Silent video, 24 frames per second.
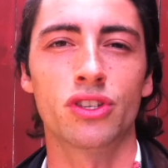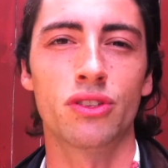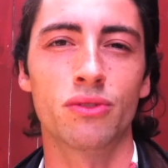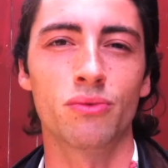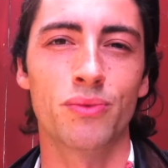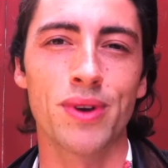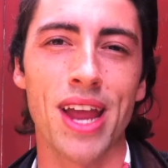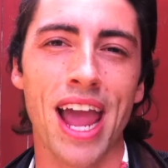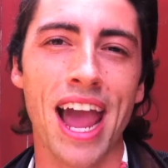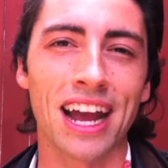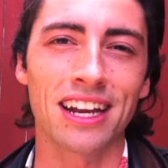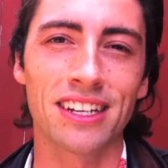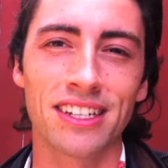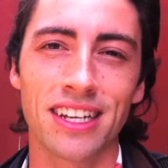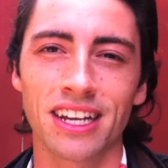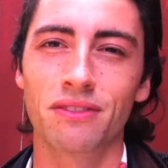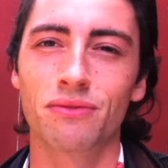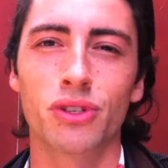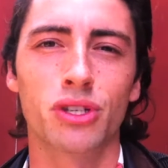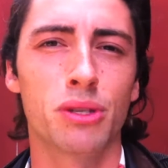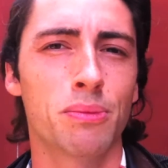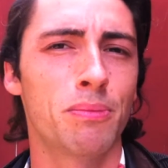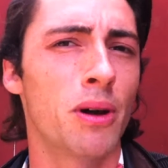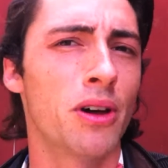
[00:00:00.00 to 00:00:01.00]
reacting and
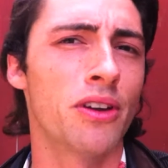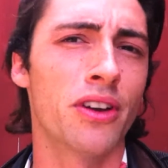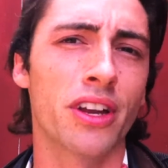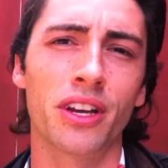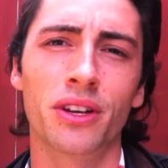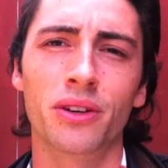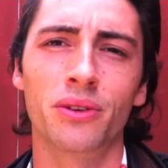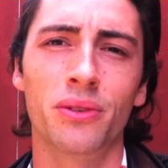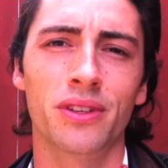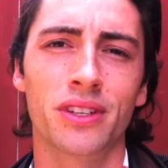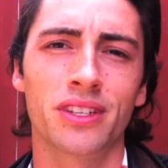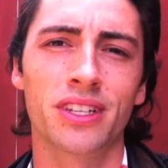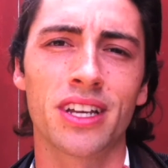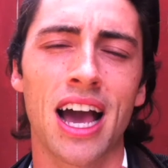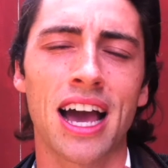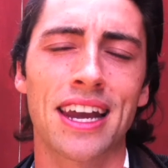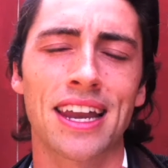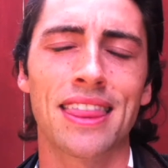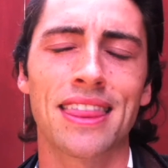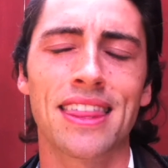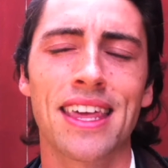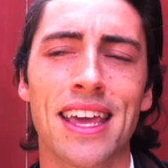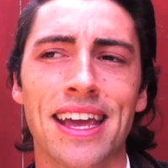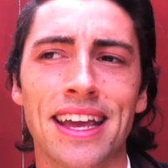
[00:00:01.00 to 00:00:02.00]
responding and all this kind
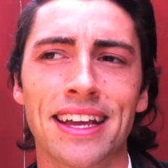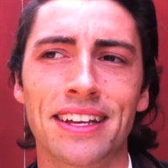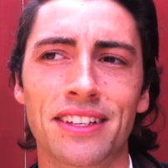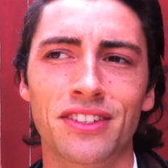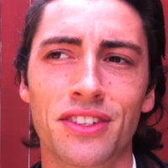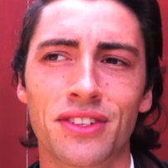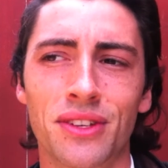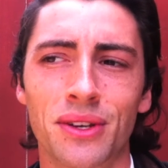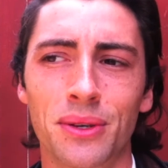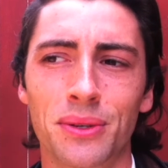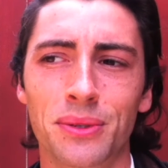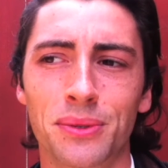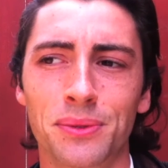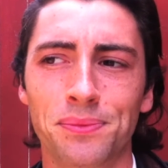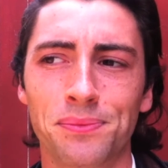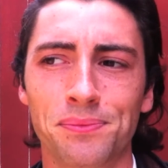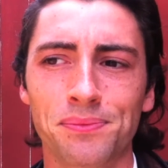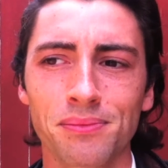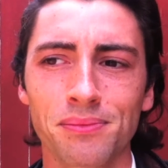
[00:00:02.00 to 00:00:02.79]
of thing. So